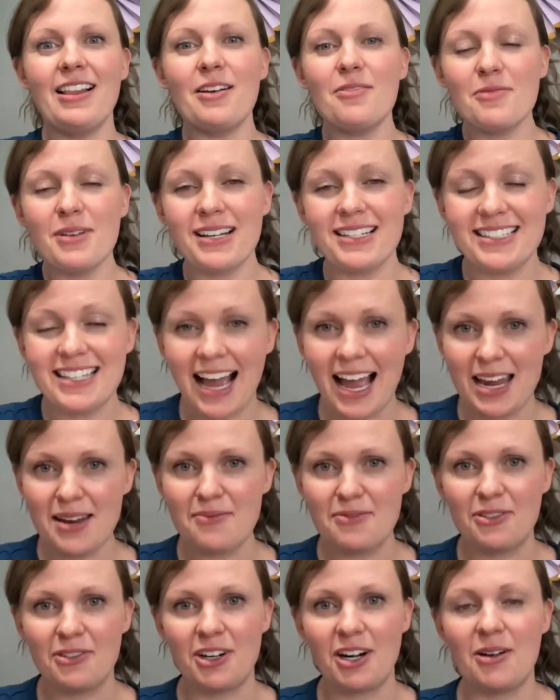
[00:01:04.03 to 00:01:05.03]
at one
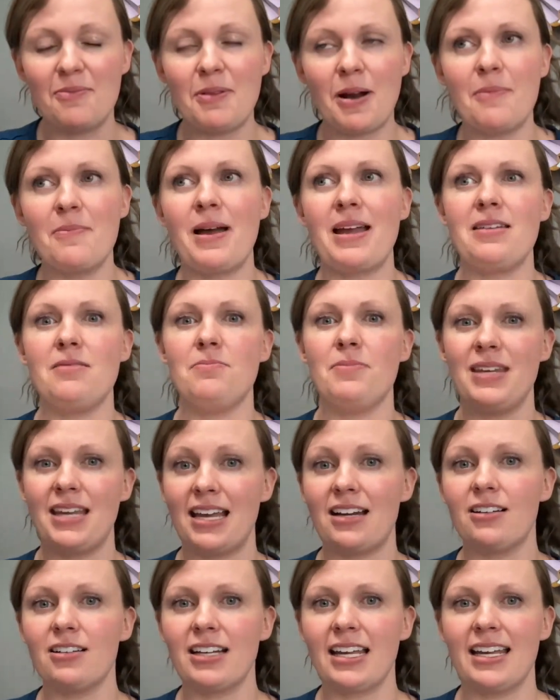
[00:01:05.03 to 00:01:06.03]
time for my
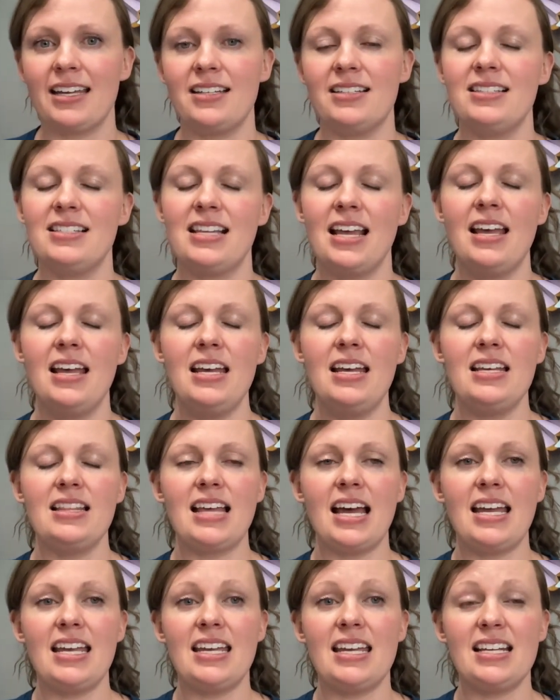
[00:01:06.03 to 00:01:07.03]
beginner kids
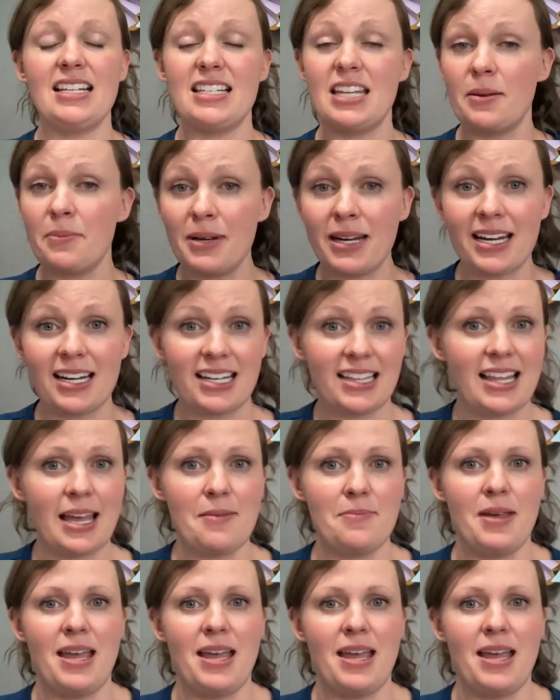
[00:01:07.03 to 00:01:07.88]
that it intimidated them,